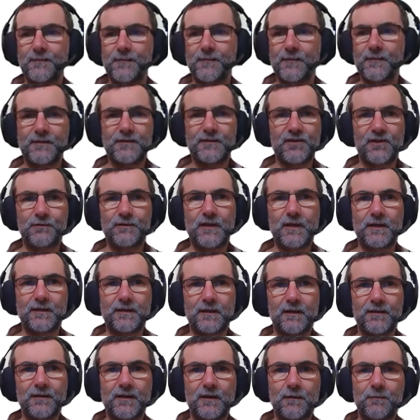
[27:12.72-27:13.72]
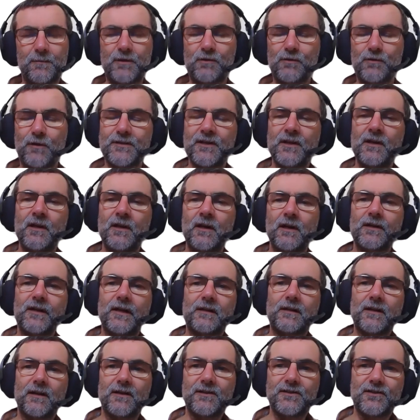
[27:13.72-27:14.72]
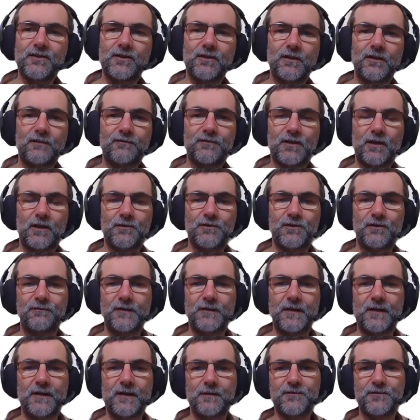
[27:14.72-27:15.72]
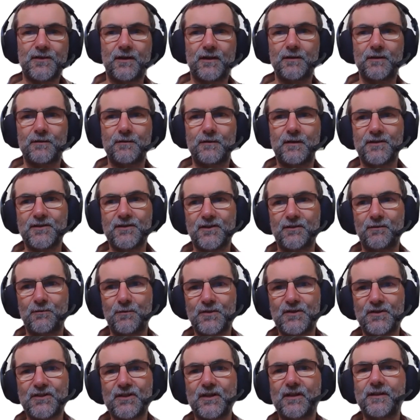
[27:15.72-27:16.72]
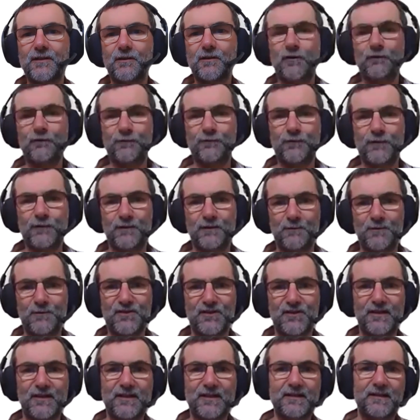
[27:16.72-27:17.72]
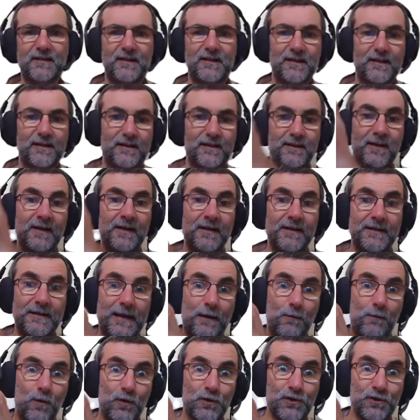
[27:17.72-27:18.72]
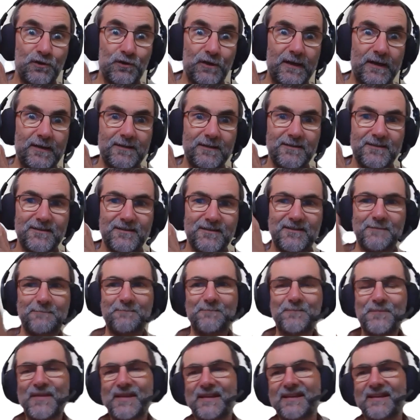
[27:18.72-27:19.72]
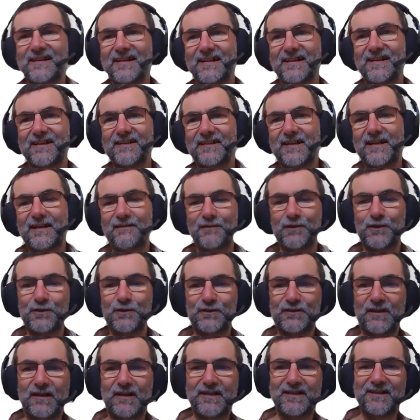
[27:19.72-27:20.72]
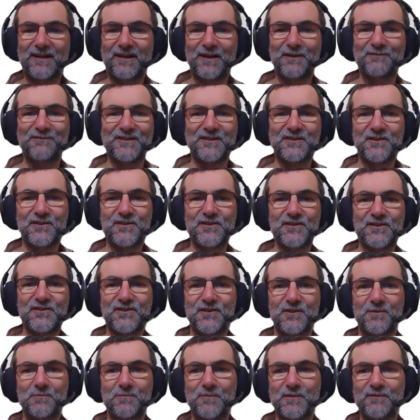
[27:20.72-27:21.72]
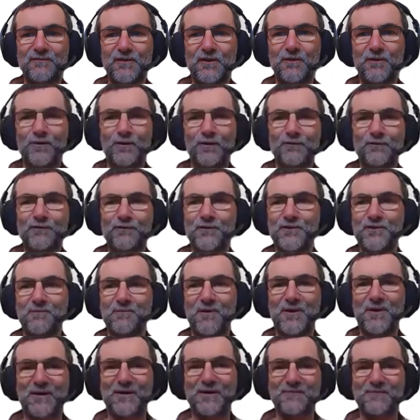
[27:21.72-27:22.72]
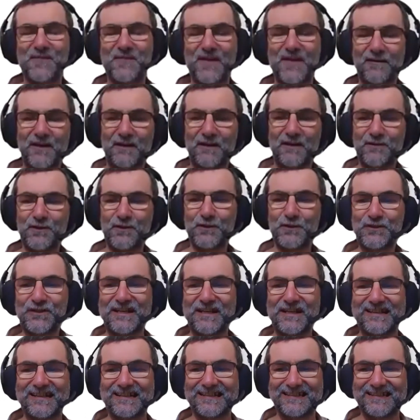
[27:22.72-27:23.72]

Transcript: So yeah, that'll be great. Okay, guys, gonna have to close off now. So as I always sign off, I always say, now wash your hands and have a good day, and hopefully see some, if not all of you tomorrow. Have a good day.